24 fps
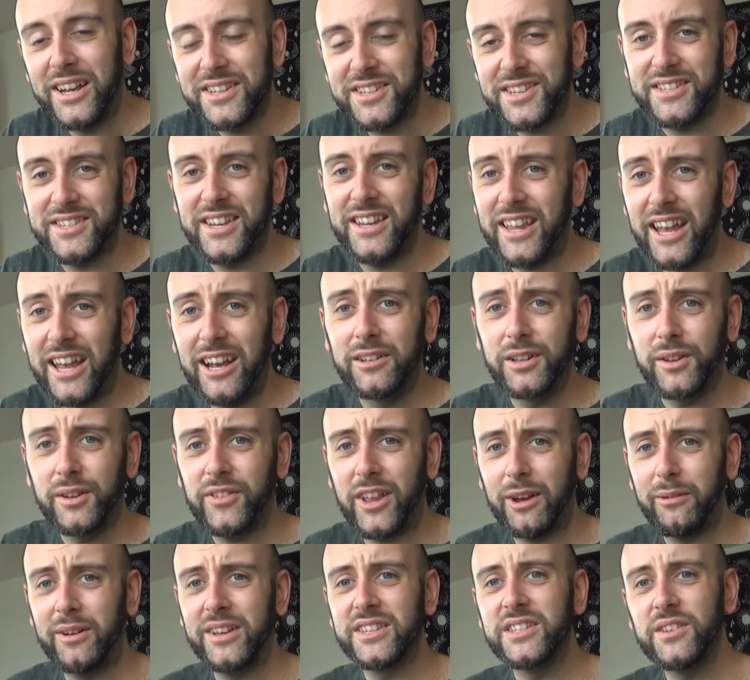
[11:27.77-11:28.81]
As I said,
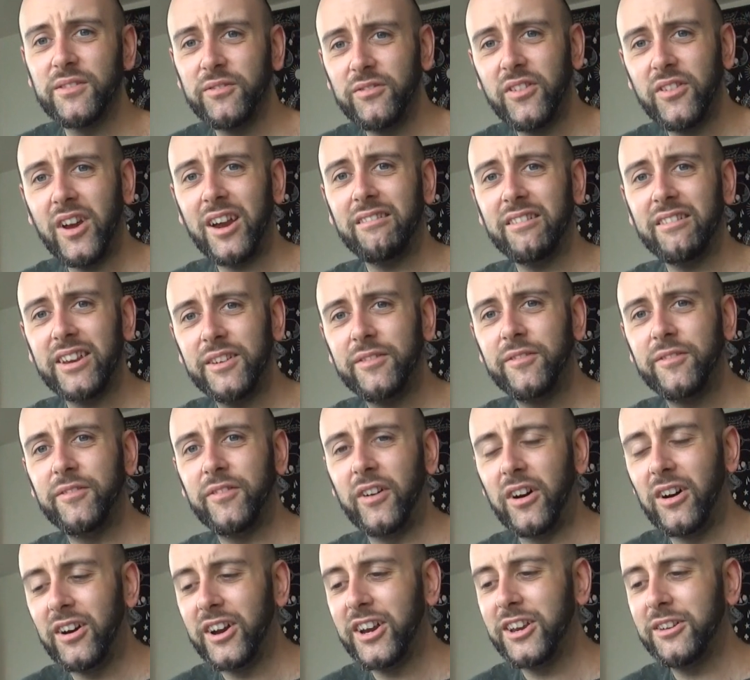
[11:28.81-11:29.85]
elderflower is a very
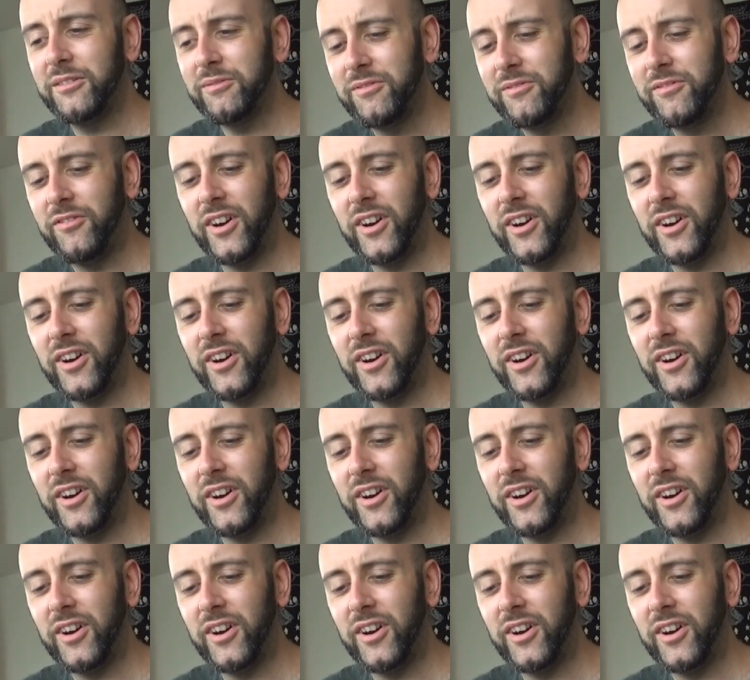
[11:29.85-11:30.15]
fine,